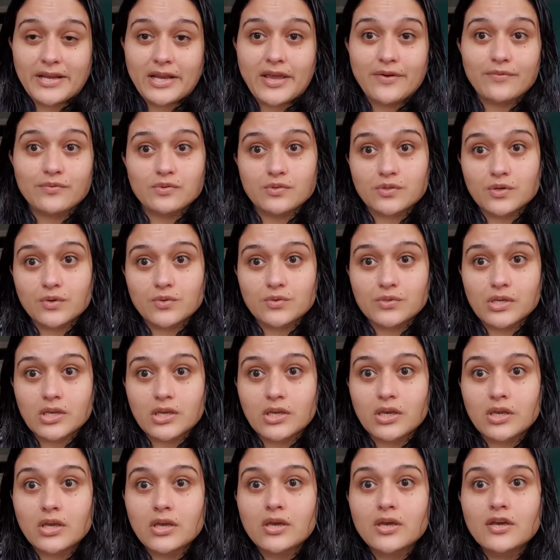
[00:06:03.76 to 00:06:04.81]
I was using.
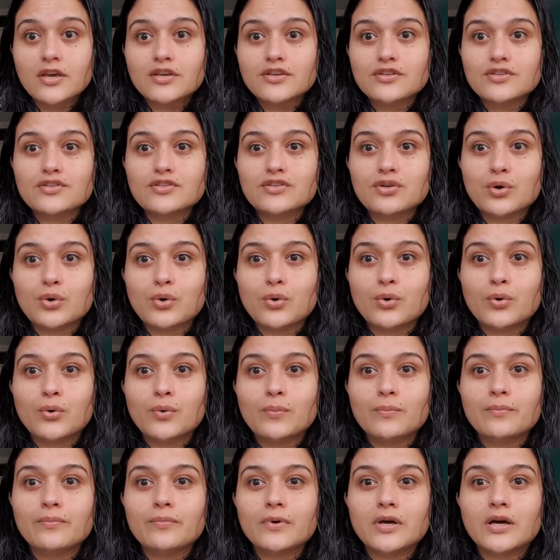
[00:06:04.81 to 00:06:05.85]

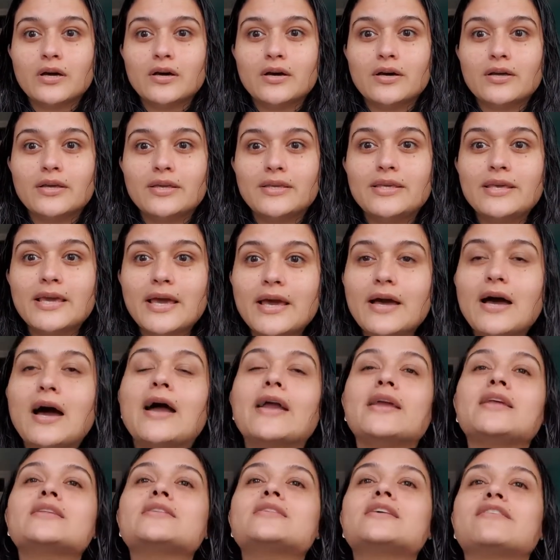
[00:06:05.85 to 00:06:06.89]
So yeah,
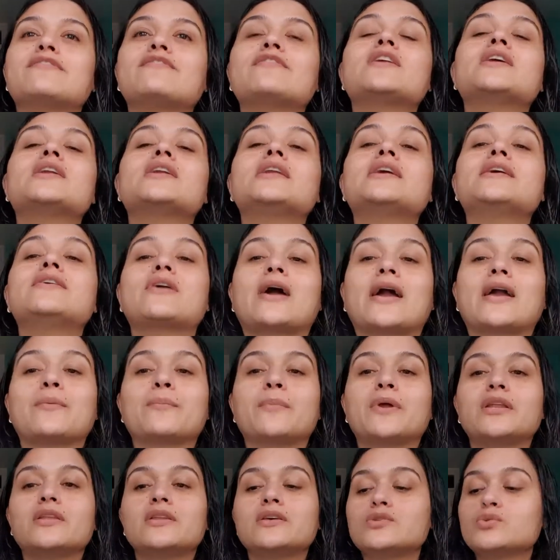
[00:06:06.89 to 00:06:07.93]
I definitely
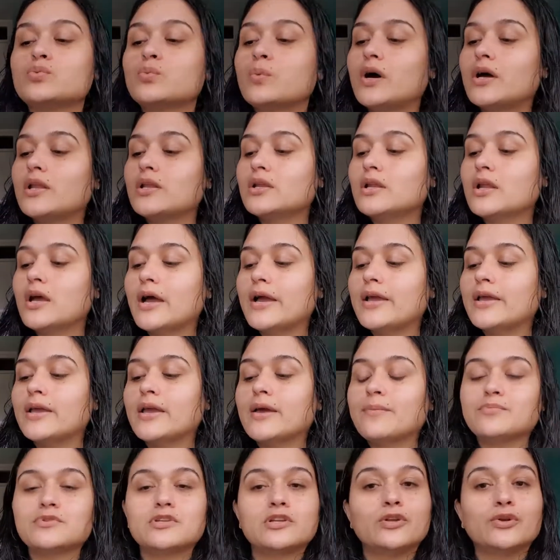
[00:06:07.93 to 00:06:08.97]
recommend this one. I
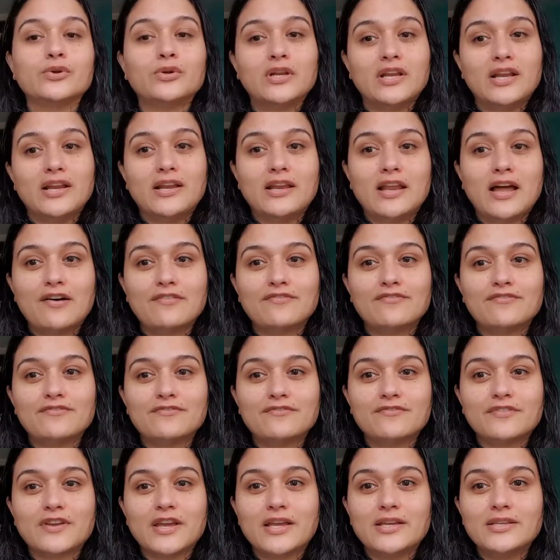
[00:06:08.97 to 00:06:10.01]
absolutely love
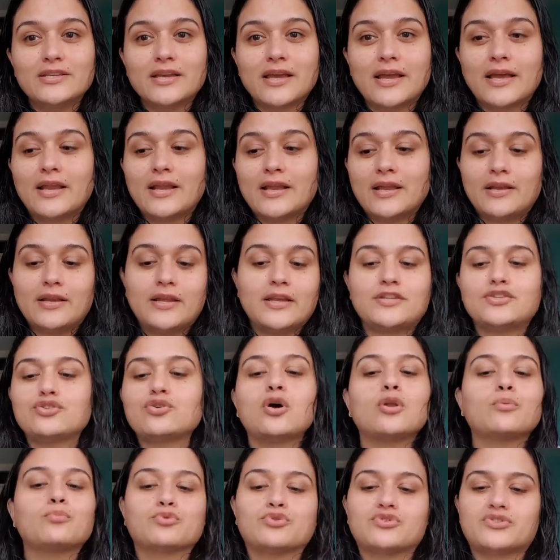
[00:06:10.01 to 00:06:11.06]
it and it's
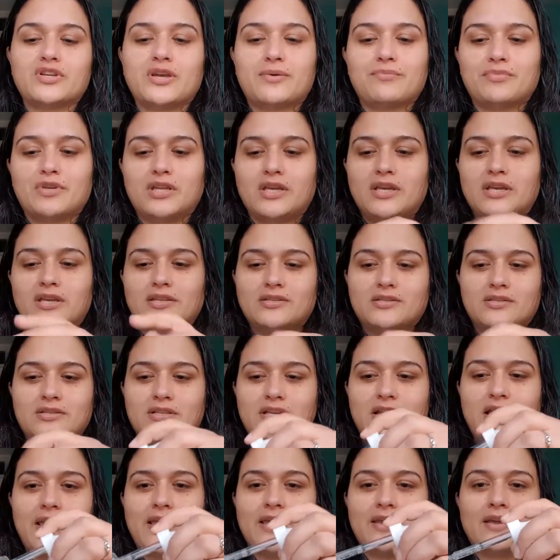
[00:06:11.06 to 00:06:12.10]
almost empty. It's
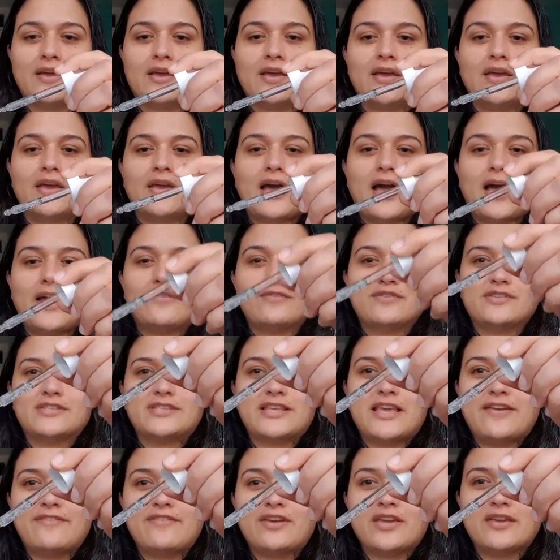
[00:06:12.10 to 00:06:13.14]
like I was
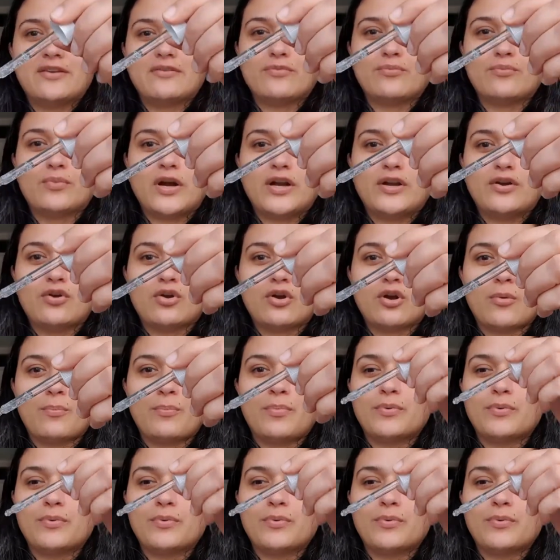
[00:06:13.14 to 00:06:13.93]
saving one drop